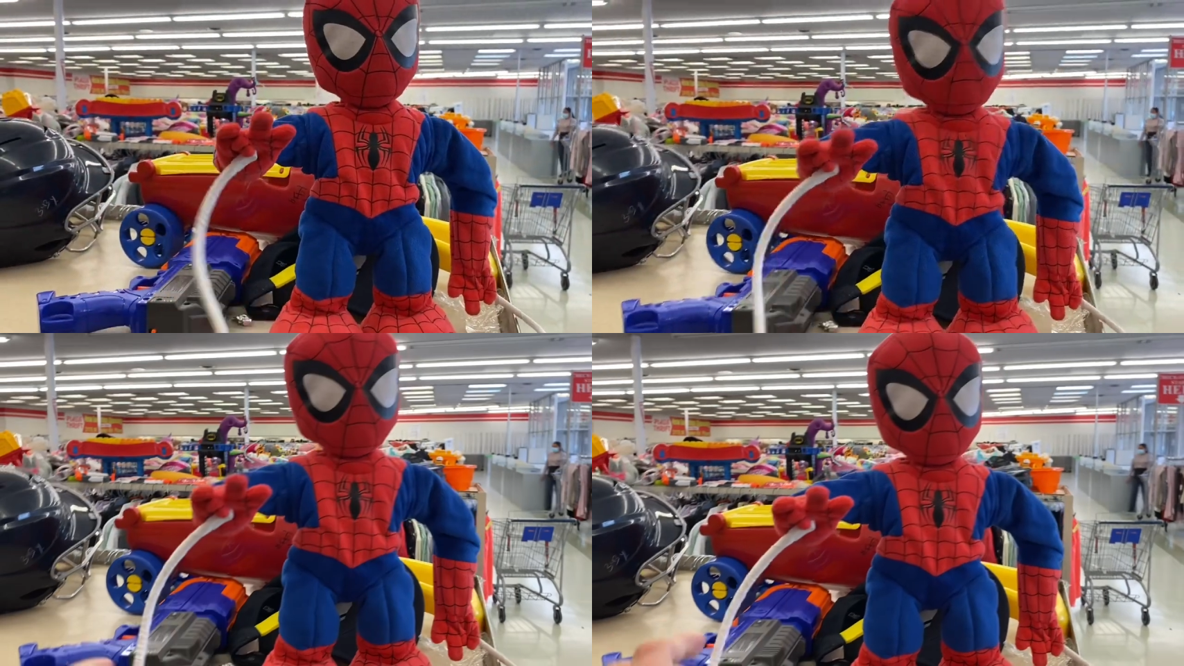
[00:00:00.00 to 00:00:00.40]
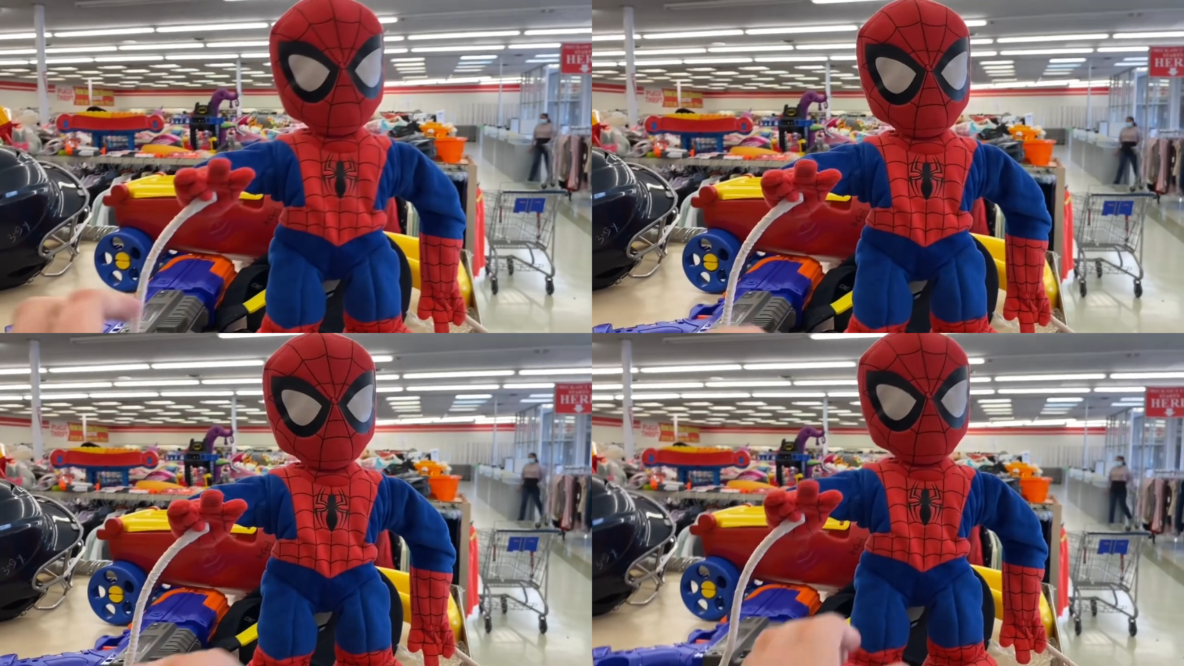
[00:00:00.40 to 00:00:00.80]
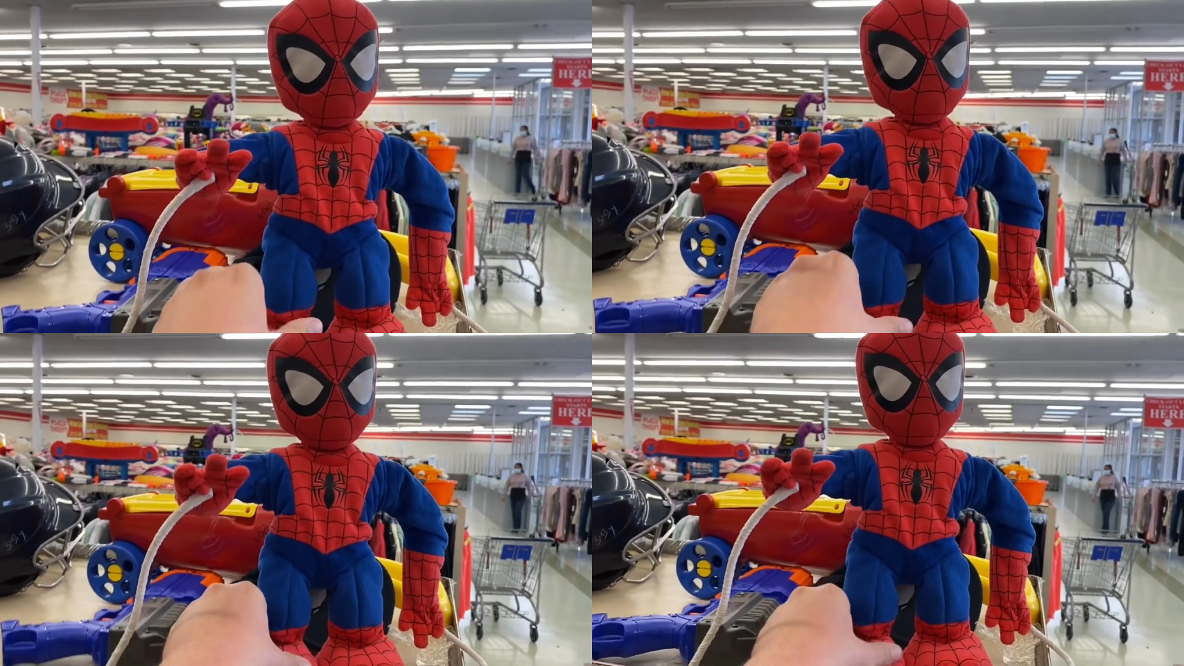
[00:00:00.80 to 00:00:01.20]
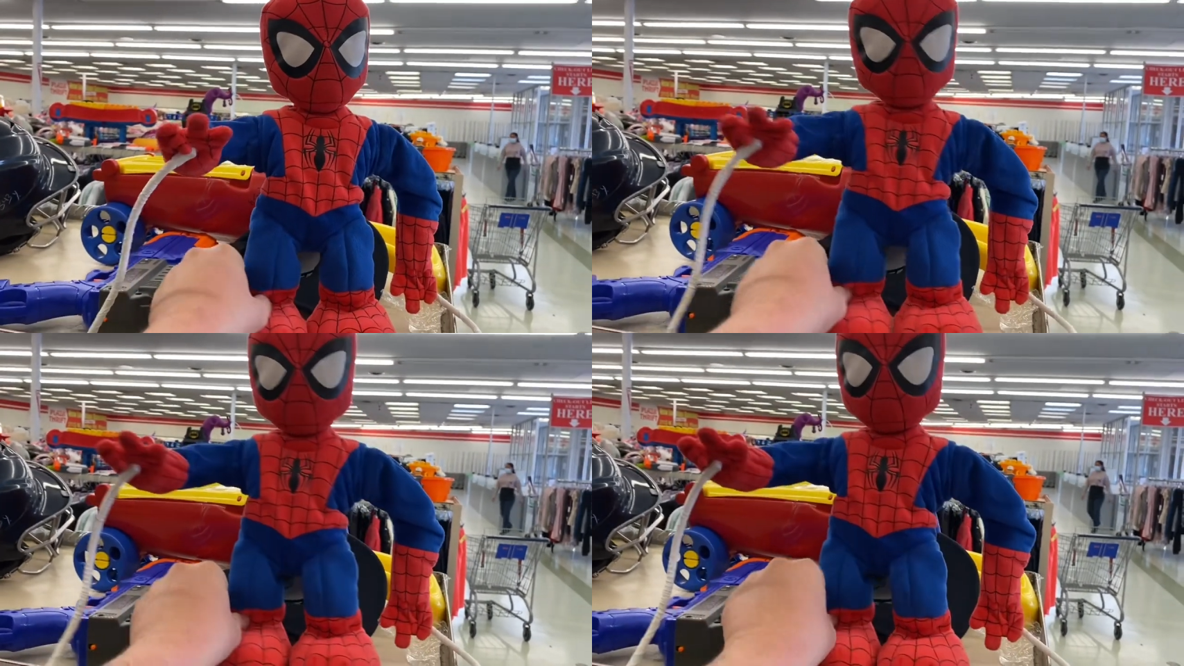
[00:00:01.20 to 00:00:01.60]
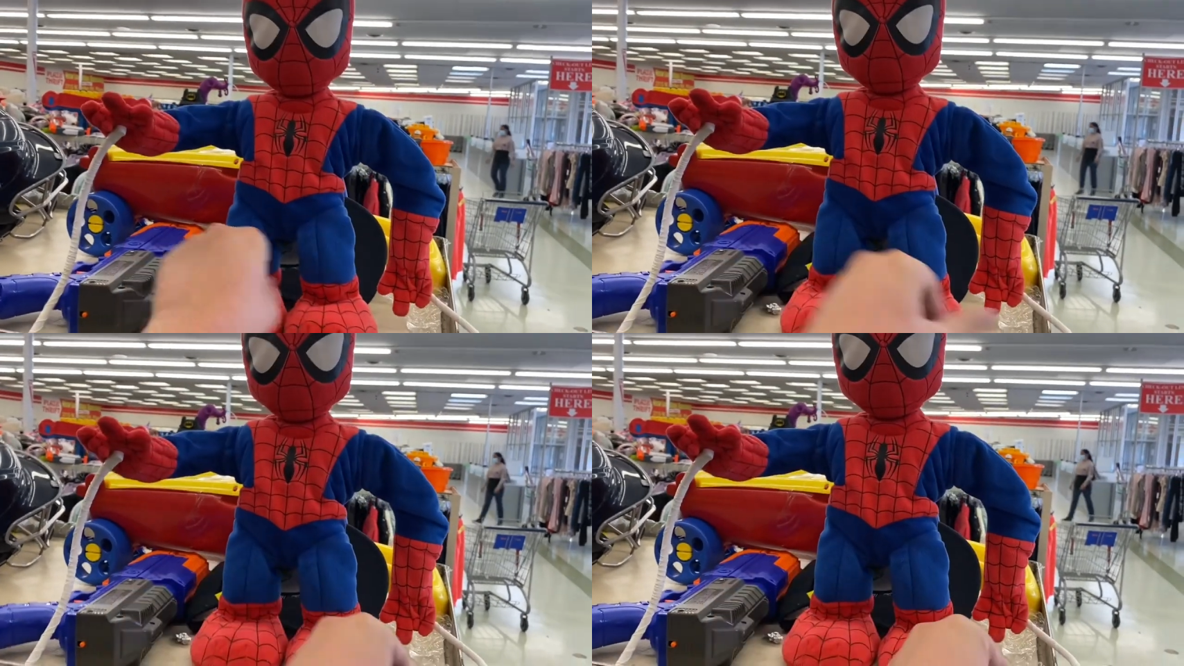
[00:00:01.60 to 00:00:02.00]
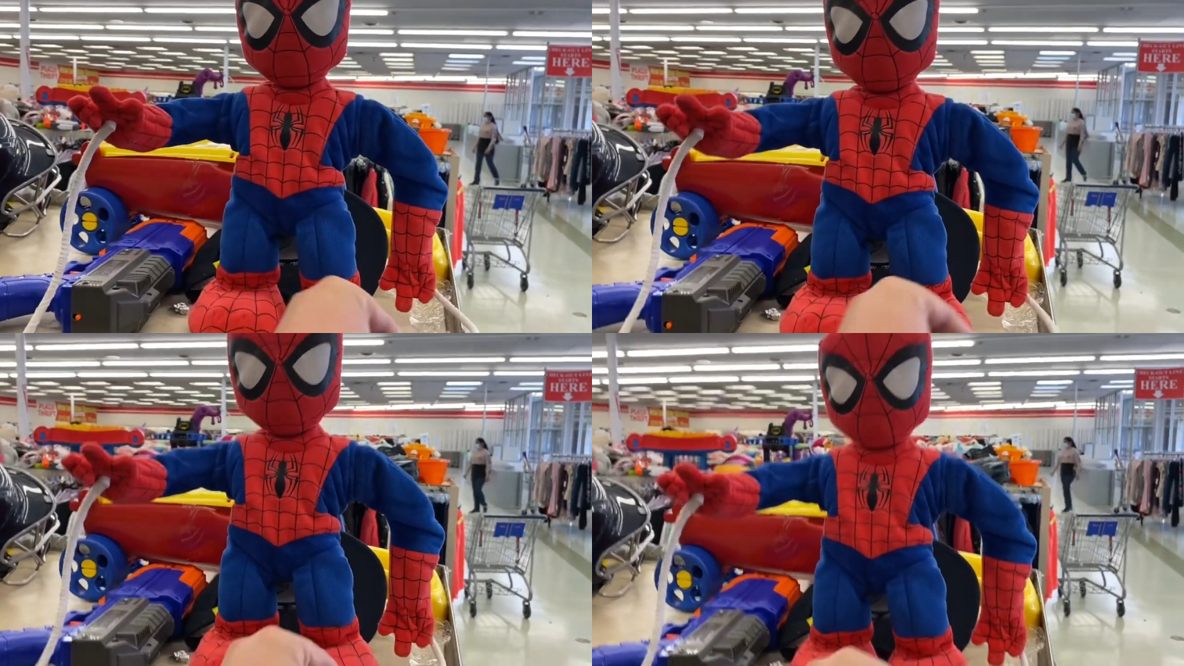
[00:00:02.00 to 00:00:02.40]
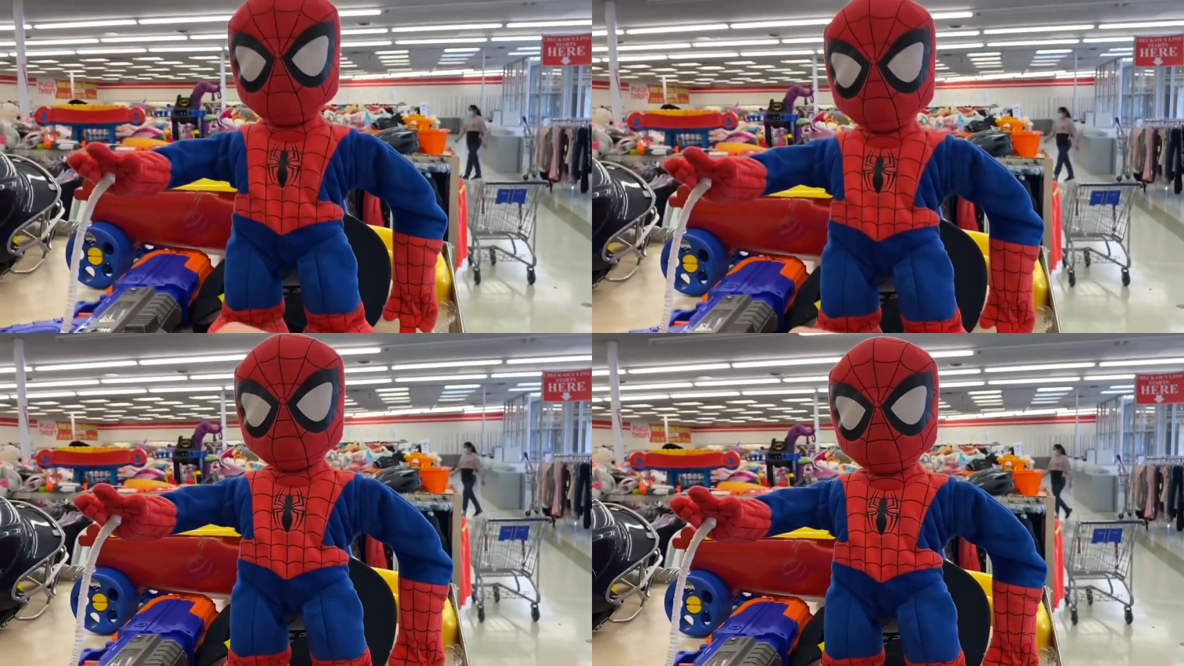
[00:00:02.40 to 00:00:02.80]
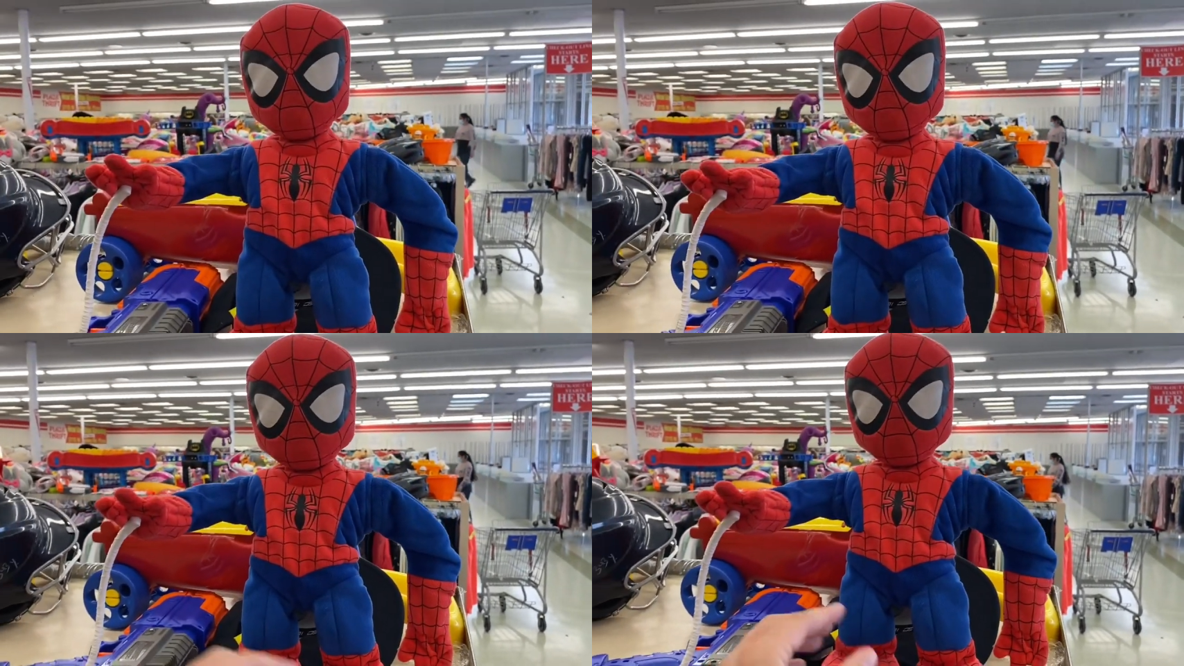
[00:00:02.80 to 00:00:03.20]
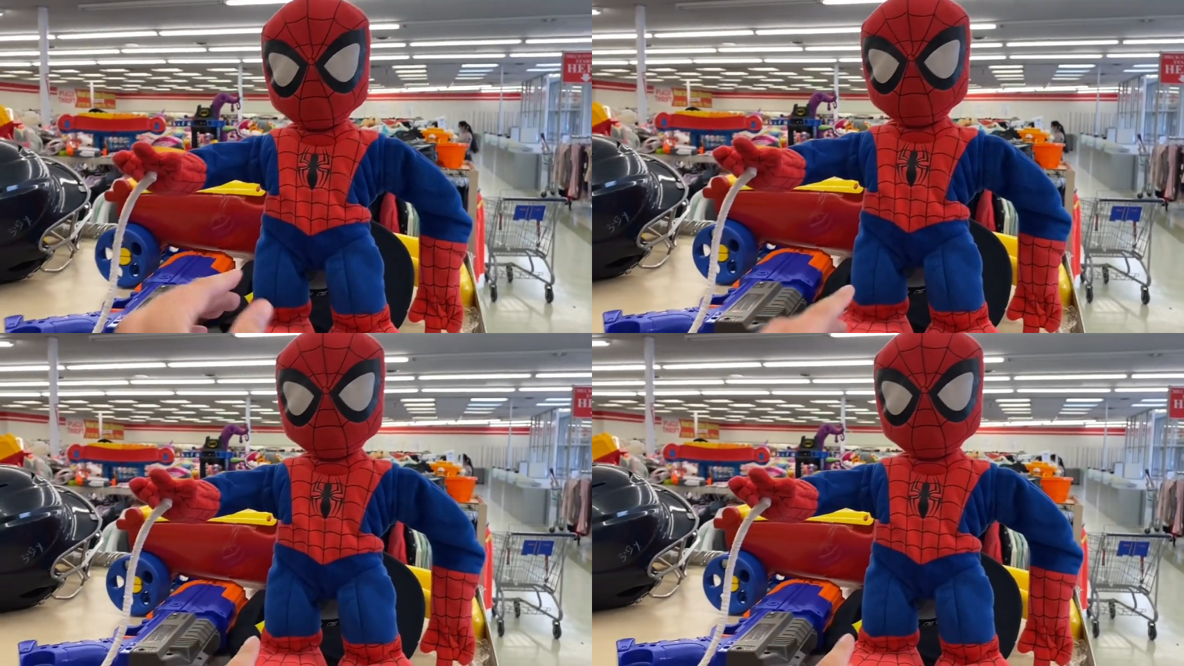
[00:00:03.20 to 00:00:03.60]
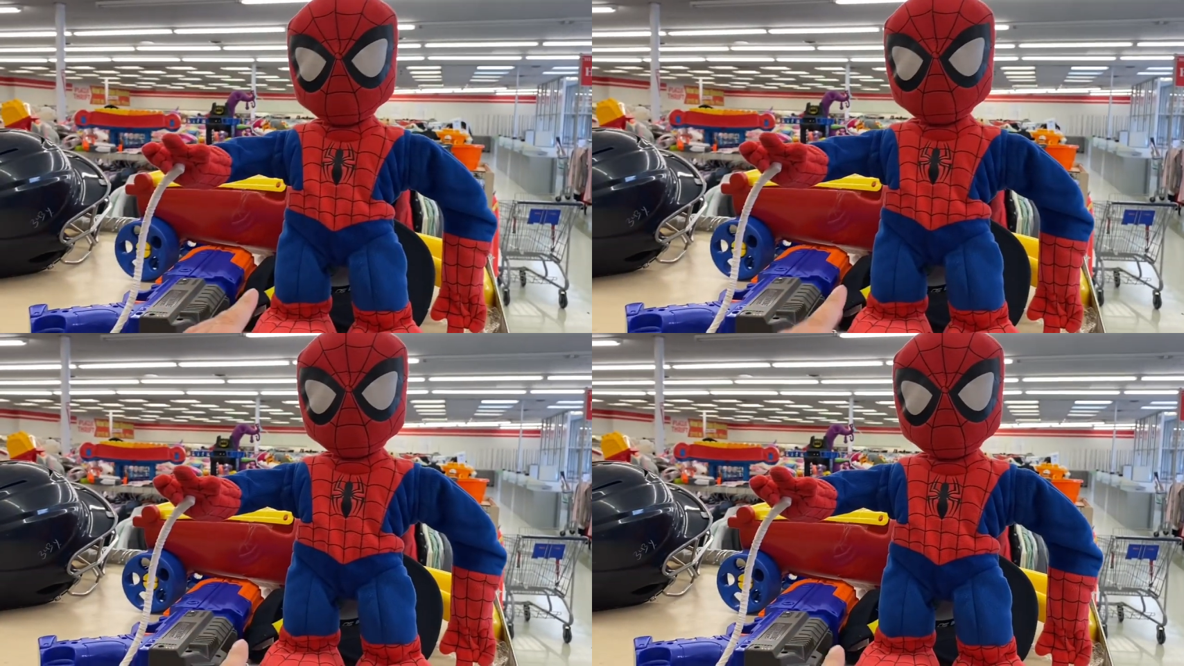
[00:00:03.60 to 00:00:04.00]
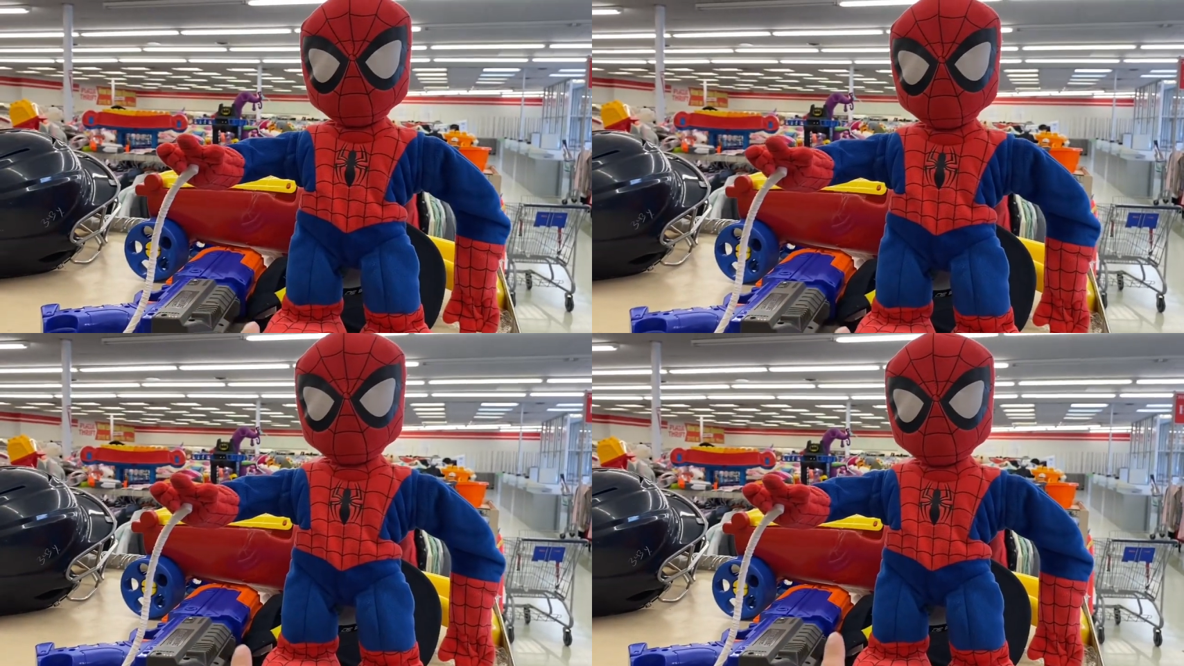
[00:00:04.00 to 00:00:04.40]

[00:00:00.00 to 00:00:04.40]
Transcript: (no speaker visible)